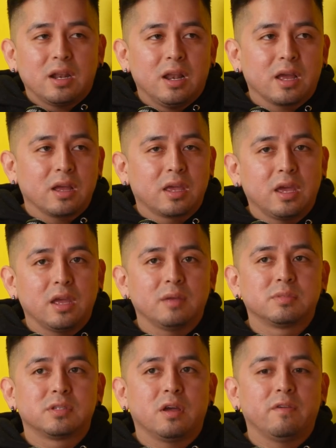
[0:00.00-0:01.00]
of like a kid
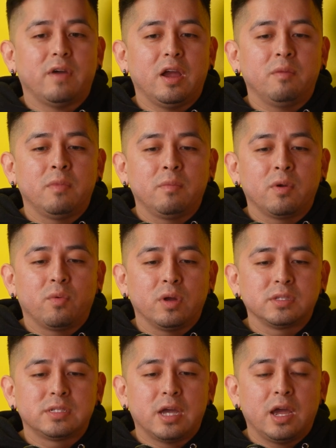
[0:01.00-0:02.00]
himself. I remember
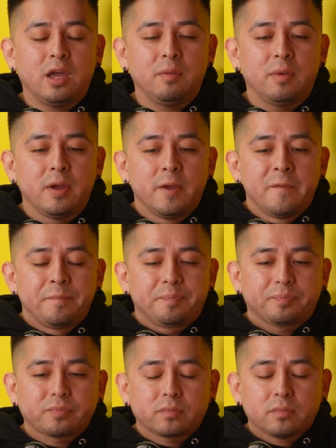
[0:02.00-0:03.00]
one time
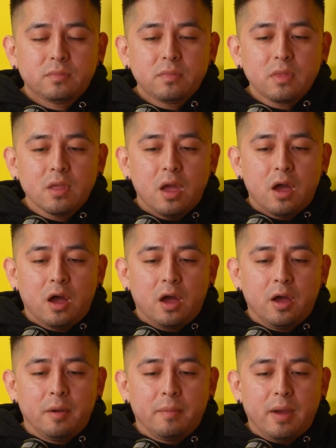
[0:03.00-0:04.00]

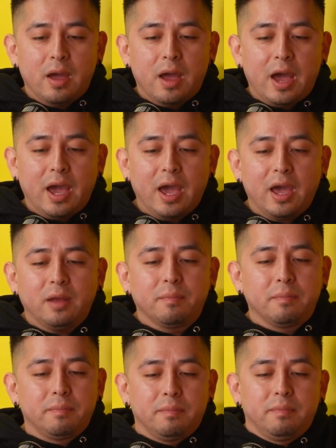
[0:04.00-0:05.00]
I
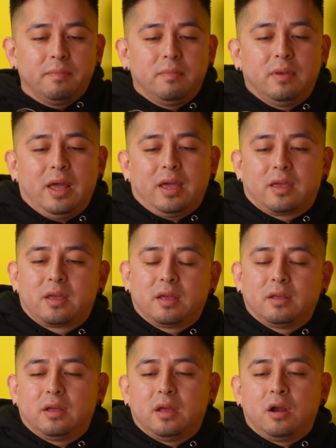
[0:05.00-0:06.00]
had, like,
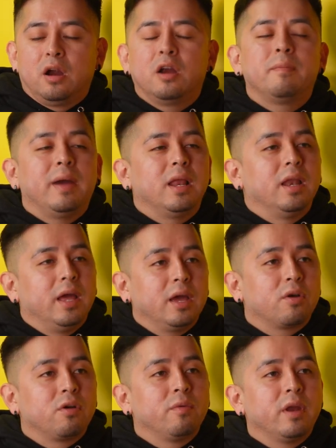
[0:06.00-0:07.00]
hurt my
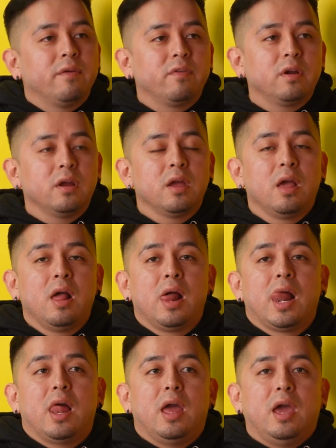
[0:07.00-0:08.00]
leg or whatever.
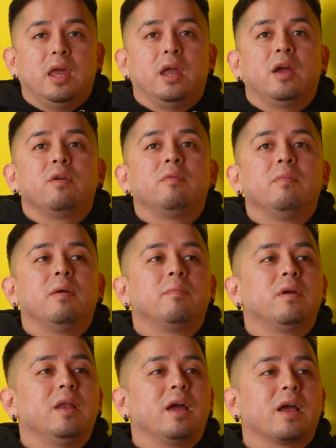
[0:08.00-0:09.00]
And I
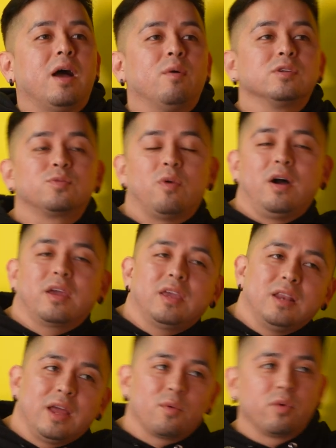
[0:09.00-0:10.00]
remember, like, I was
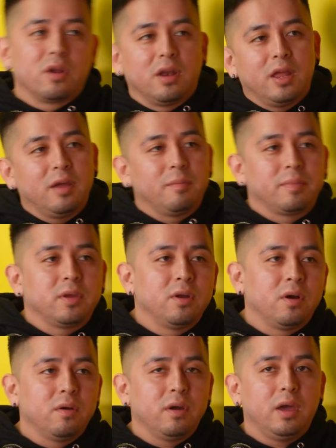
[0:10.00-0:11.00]
walking, like, with a limp, you
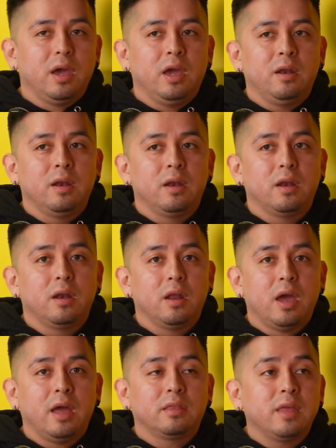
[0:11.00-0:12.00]
know? And
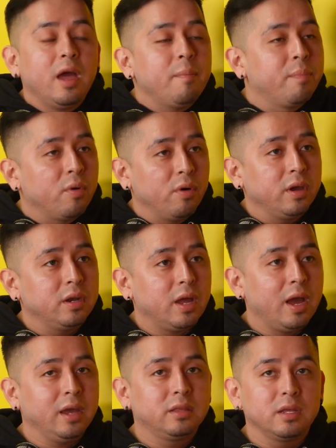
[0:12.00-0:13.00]
at that point,
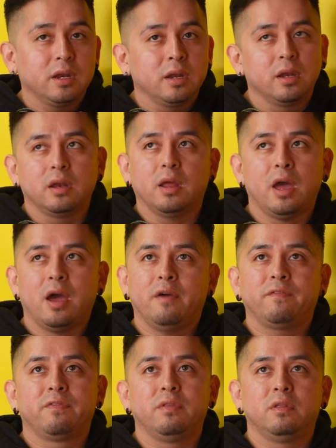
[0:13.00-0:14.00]
I didn't
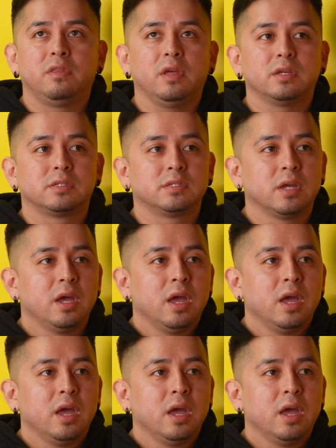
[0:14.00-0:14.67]
have this